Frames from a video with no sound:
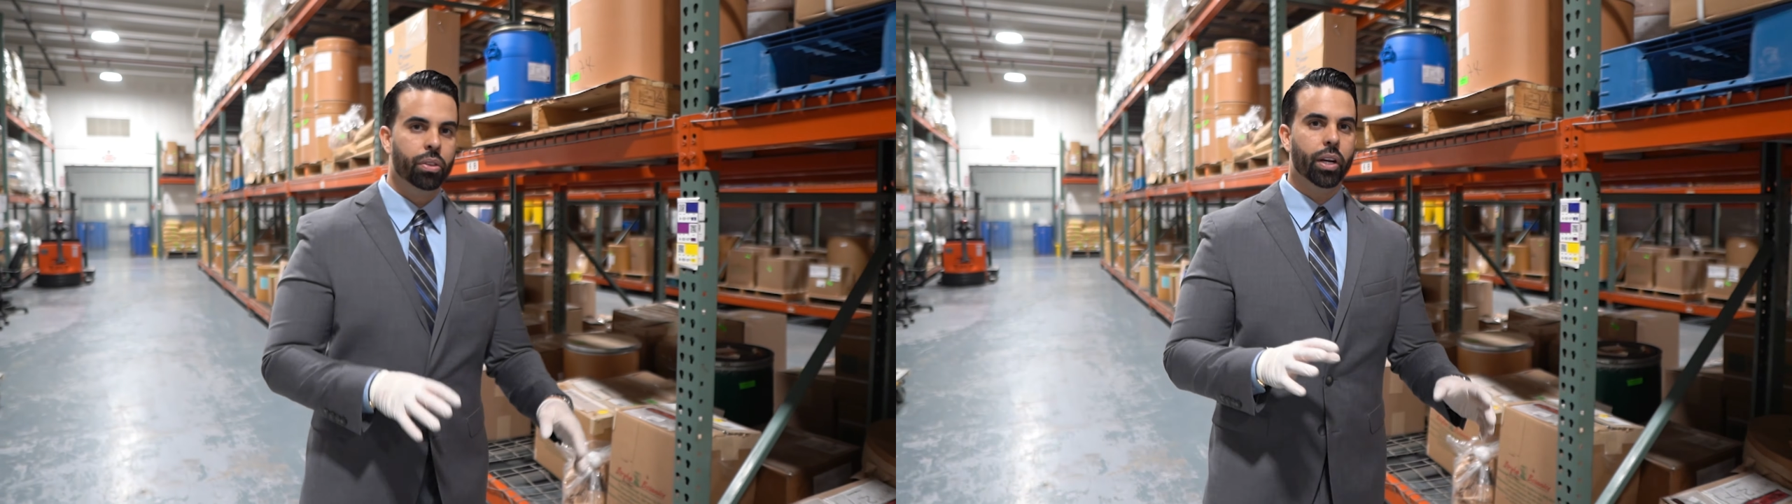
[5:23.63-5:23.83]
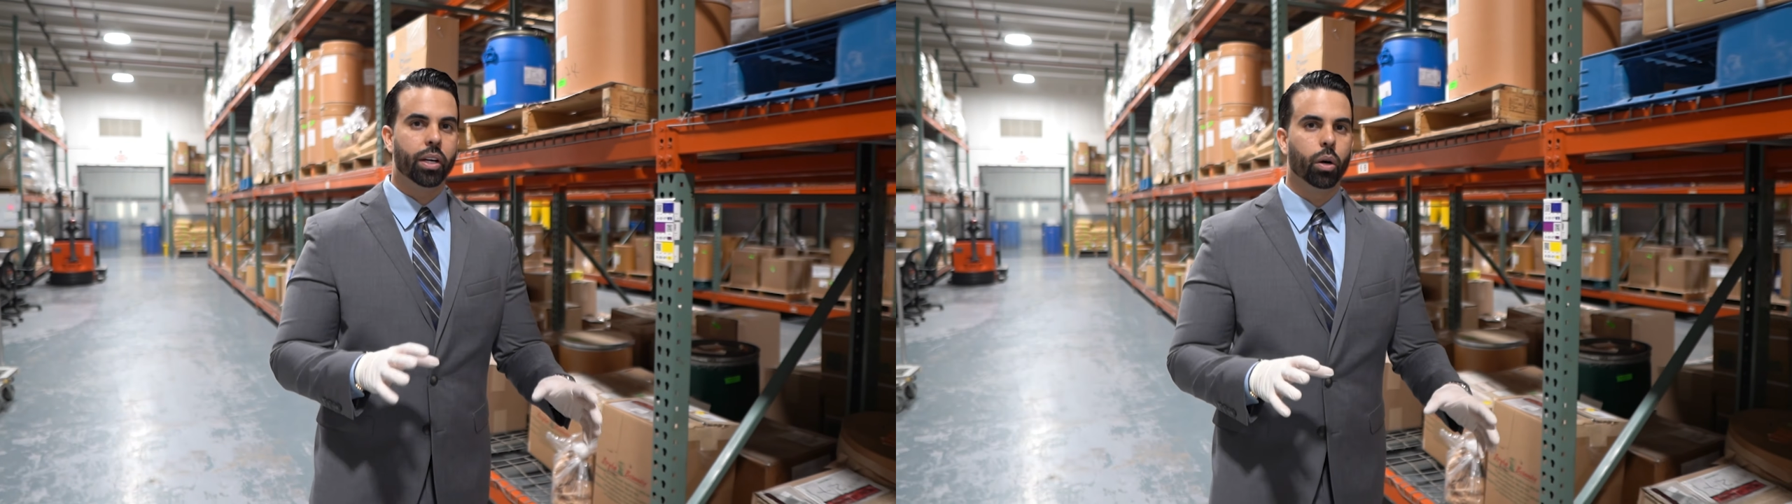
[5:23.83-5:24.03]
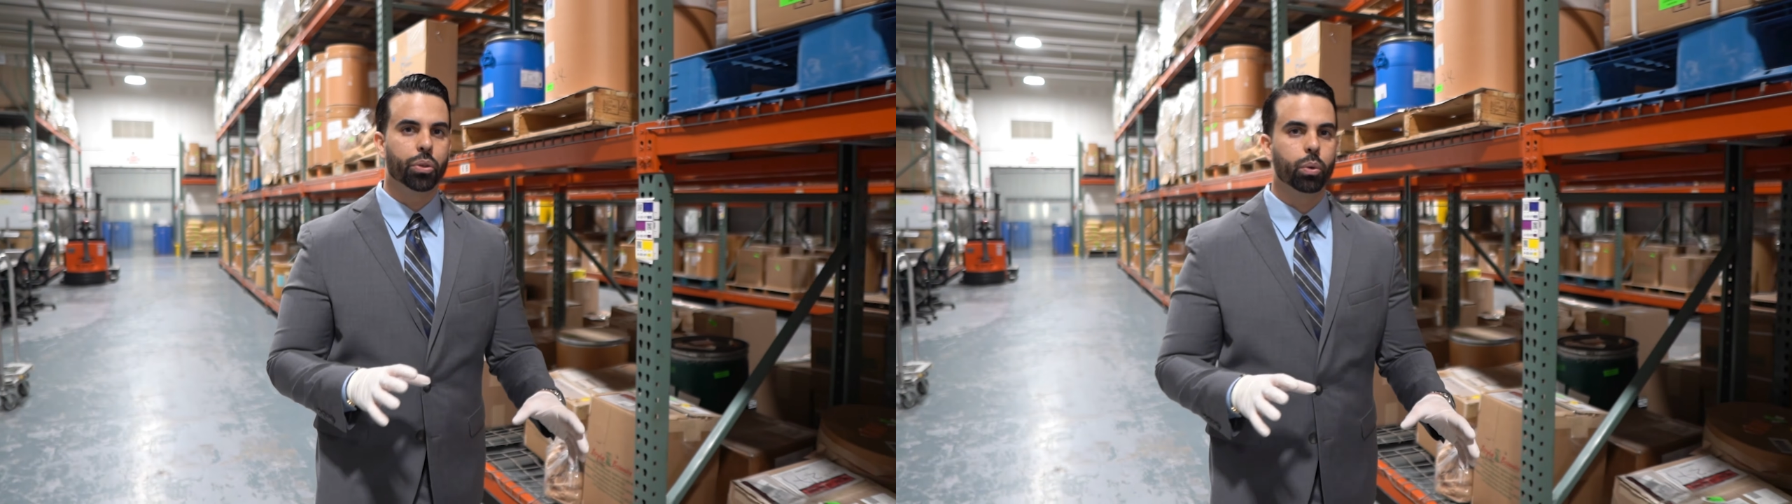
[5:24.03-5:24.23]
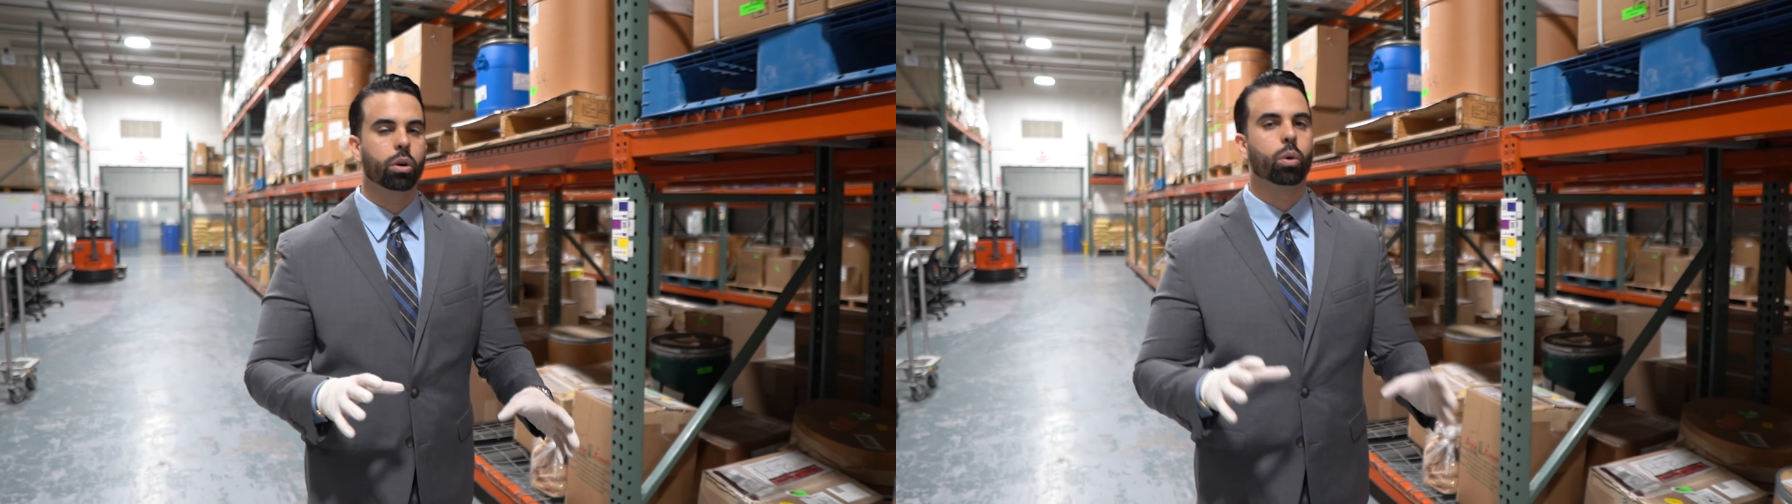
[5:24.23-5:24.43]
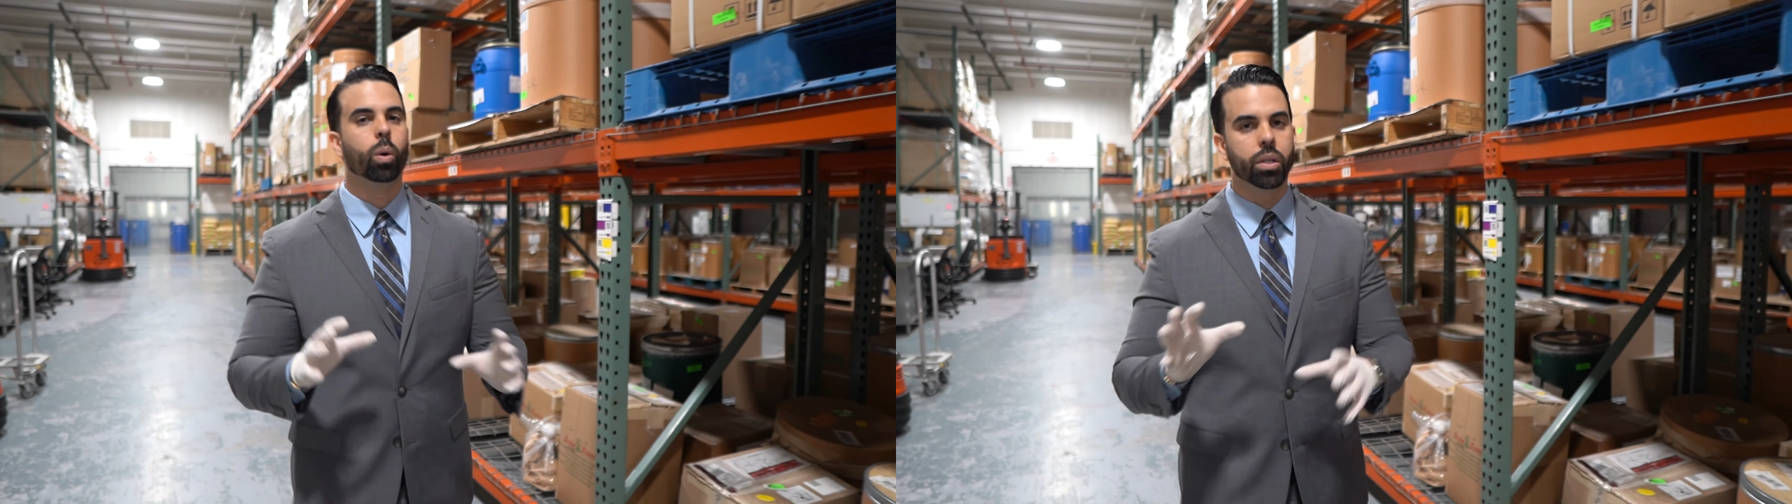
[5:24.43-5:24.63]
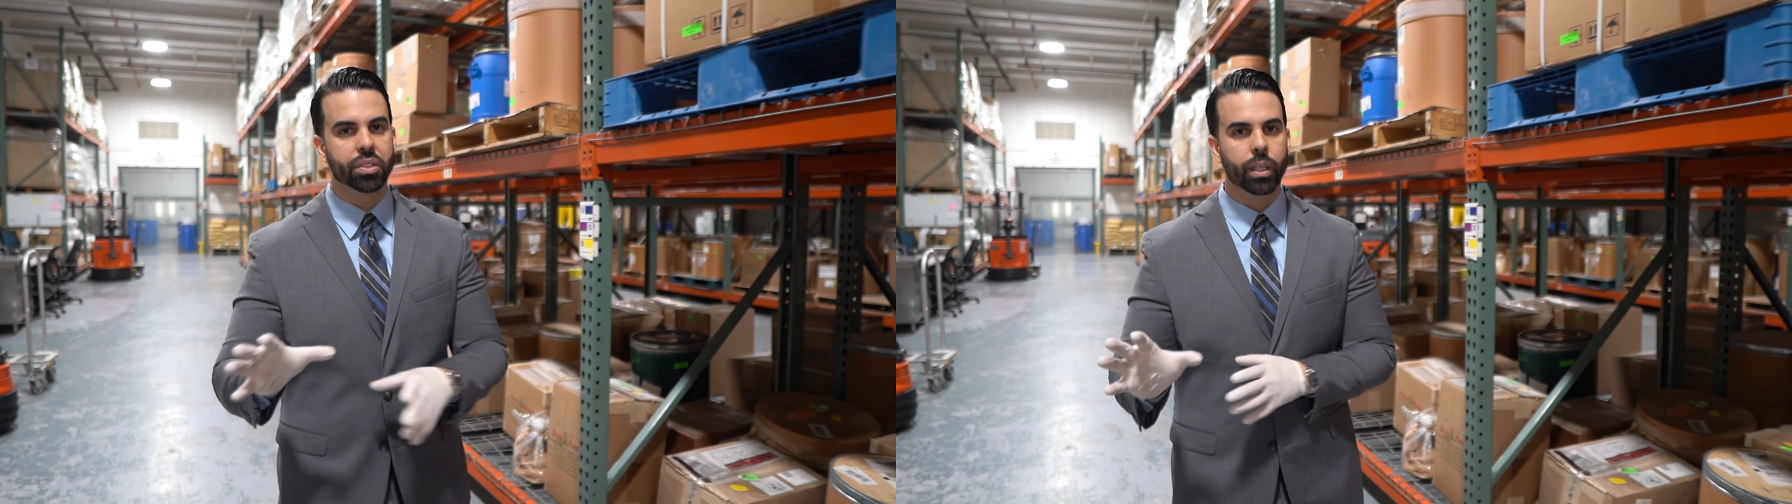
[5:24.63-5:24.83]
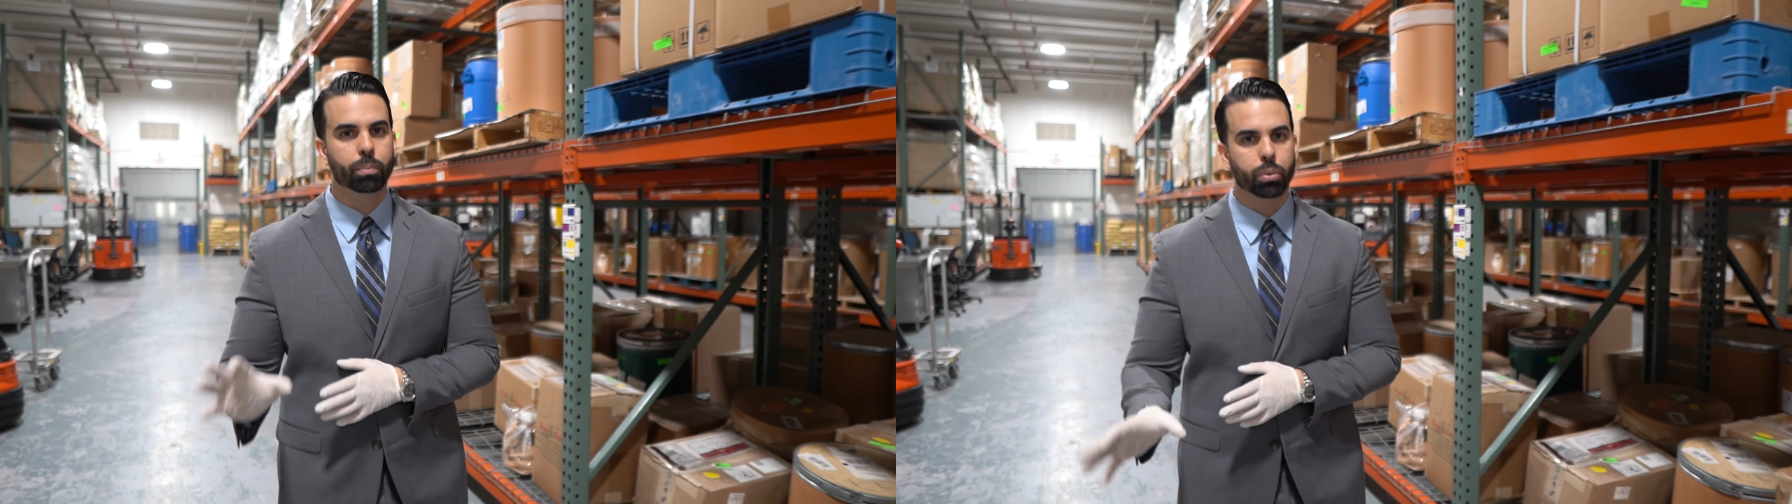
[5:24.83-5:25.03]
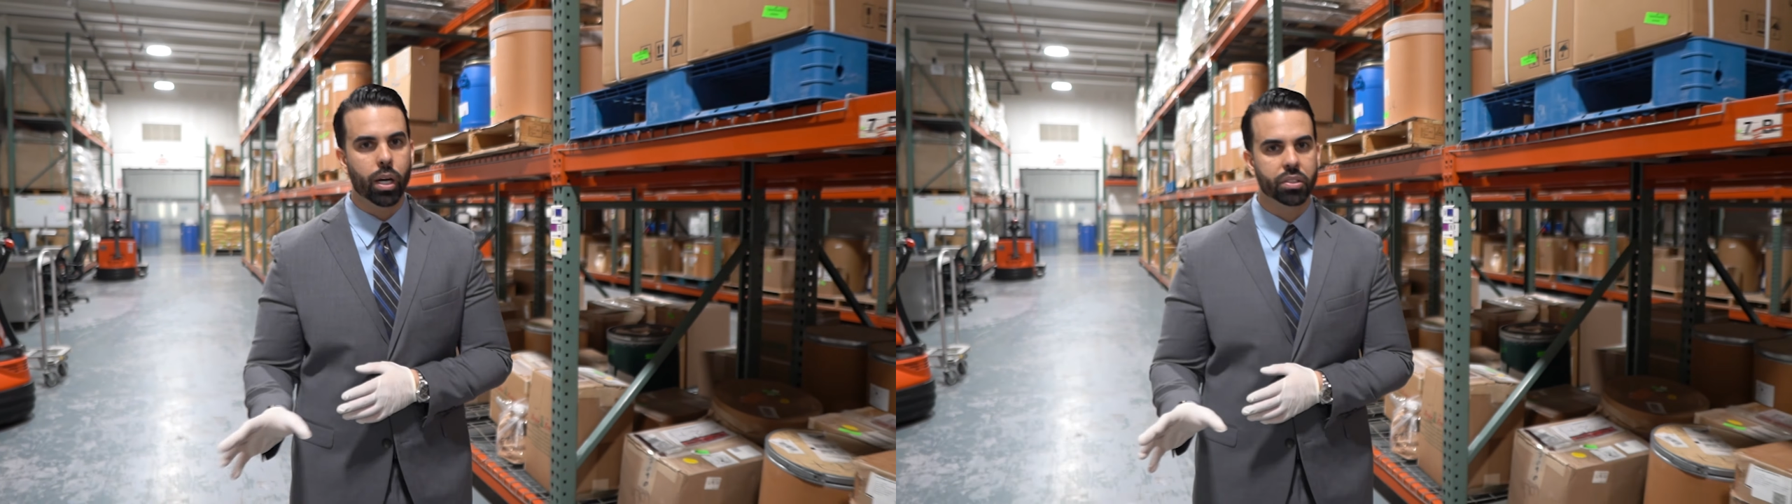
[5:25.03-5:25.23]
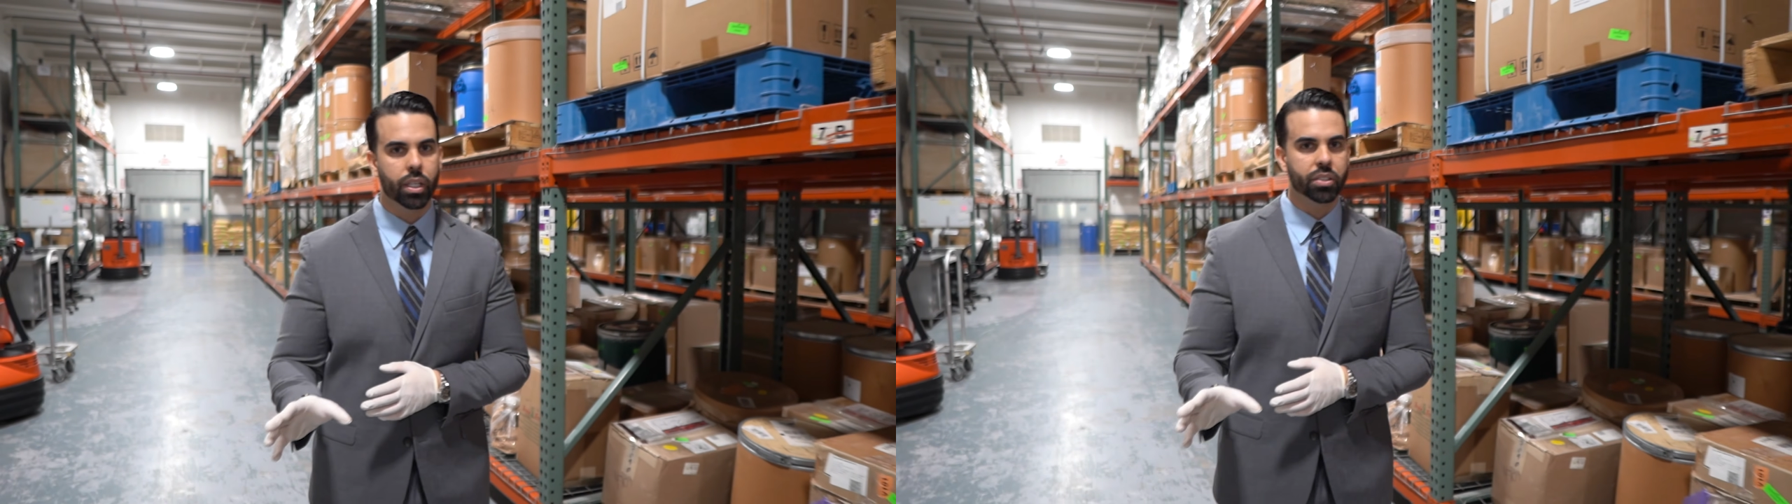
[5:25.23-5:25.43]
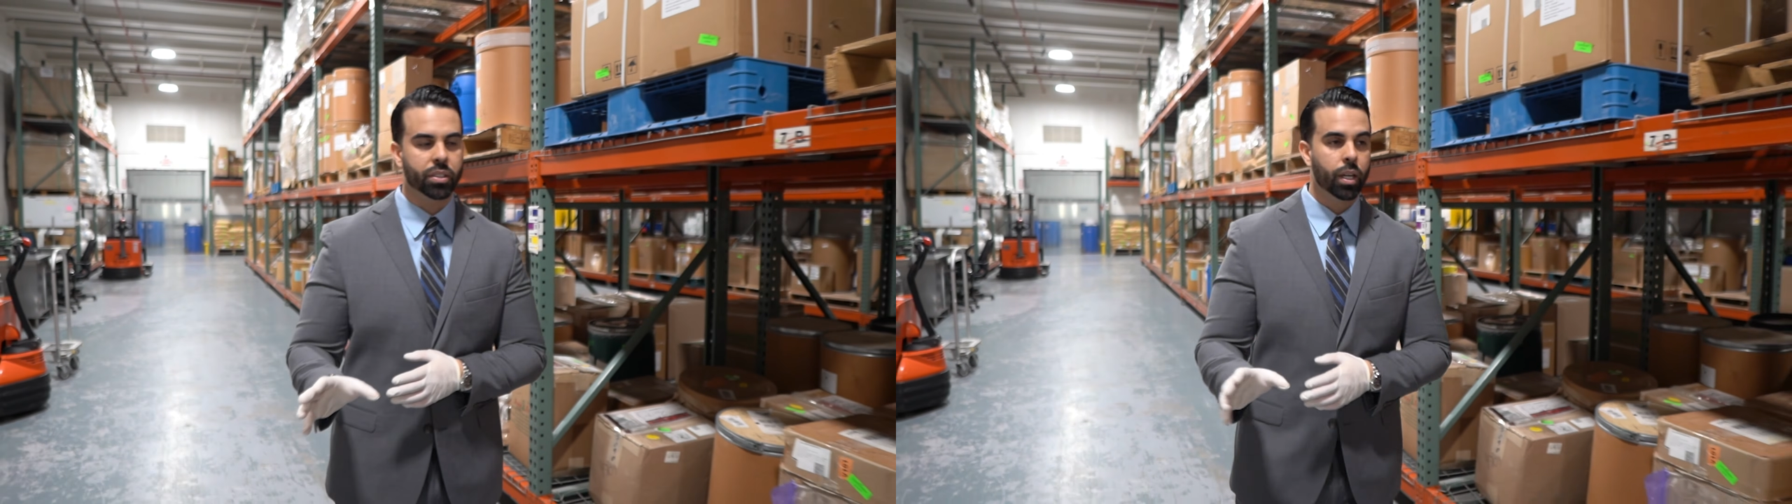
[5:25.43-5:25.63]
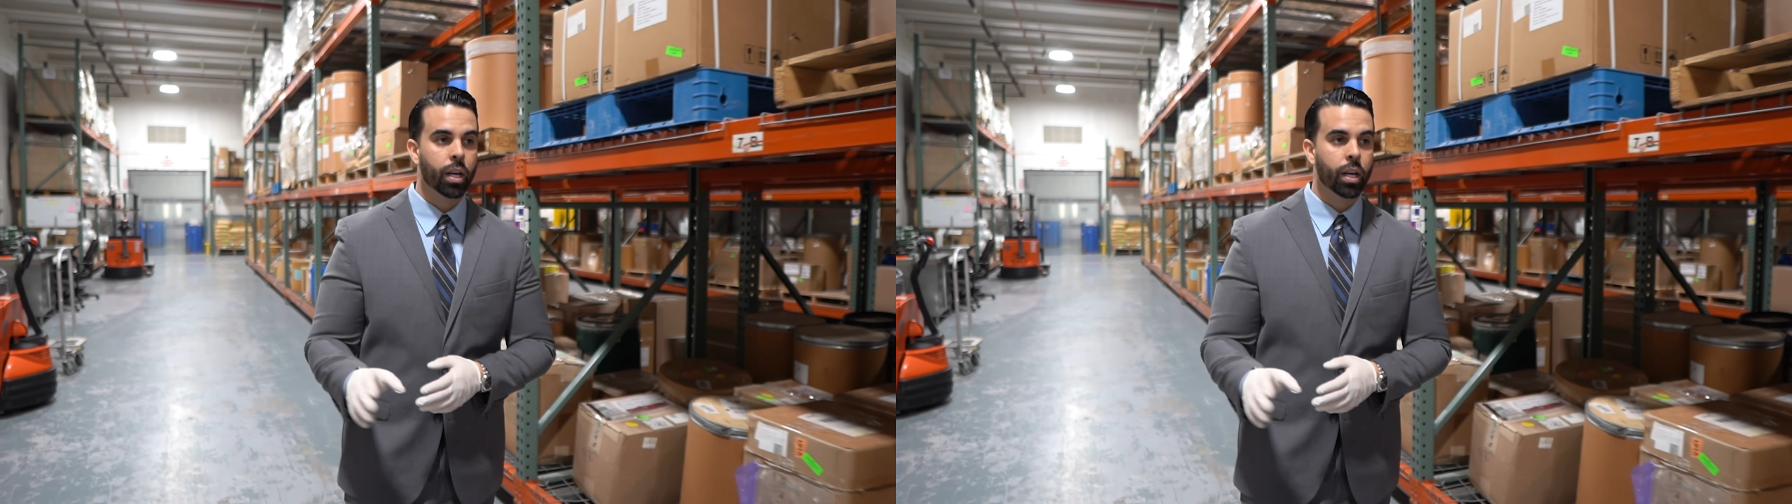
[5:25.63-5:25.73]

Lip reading: they go through a quarantine process.